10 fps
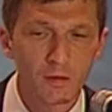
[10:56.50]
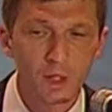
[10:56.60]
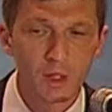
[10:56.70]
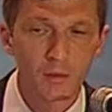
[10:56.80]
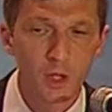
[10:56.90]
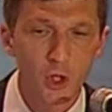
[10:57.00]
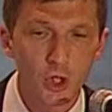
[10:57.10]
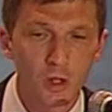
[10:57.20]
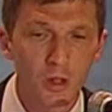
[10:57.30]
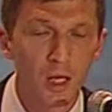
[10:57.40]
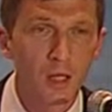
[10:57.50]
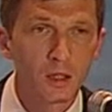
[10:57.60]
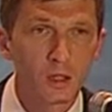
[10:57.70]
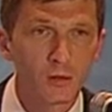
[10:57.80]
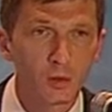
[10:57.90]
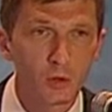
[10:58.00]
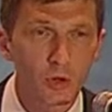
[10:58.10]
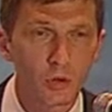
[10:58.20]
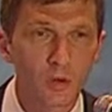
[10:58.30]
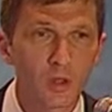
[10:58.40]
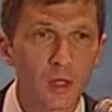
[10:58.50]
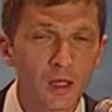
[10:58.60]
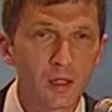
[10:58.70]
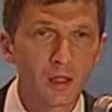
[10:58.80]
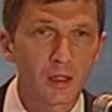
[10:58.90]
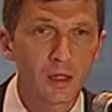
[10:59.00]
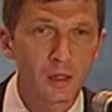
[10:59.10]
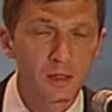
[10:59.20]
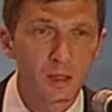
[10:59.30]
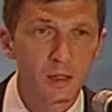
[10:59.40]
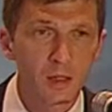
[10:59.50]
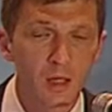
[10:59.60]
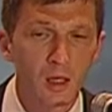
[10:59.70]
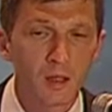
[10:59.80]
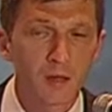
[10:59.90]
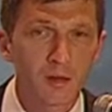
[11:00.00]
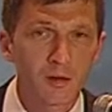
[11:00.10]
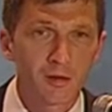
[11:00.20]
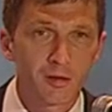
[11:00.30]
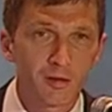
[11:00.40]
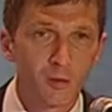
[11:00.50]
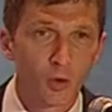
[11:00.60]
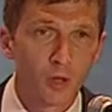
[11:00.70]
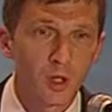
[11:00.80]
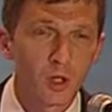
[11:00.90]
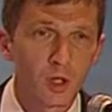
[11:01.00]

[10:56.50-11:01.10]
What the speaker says: because of a number of key reasons. Because the boundaries of a forest